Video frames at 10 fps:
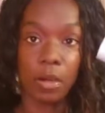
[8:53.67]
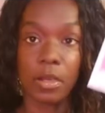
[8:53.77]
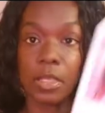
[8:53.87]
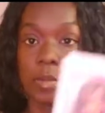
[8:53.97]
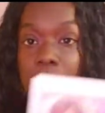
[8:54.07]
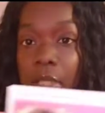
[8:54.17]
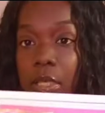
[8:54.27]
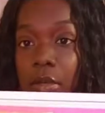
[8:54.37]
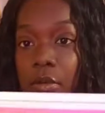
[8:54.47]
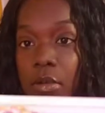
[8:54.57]
cards and my
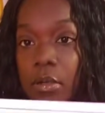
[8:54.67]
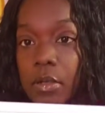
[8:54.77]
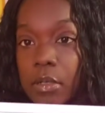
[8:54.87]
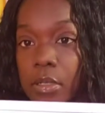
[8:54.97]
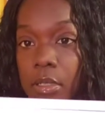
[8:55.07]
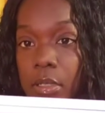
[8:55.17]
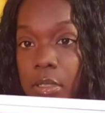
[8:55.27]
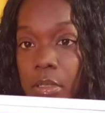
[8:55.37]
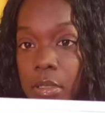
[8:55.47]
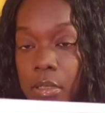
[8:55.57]
thank you cards.
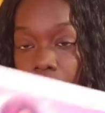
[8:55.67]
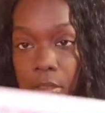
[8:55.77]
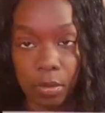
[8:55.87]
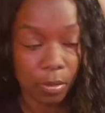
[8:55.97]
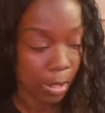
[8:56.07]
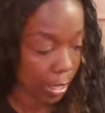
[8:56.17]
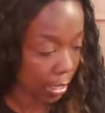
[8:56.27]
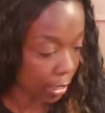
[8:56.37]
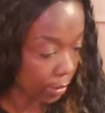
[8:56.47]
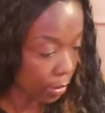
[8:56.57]
So I
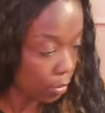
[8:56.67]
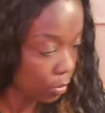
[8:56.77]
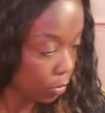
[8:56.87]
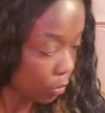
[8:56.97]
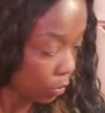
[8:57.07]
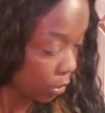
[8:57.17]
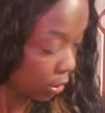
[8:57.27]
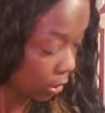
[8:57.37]
got those.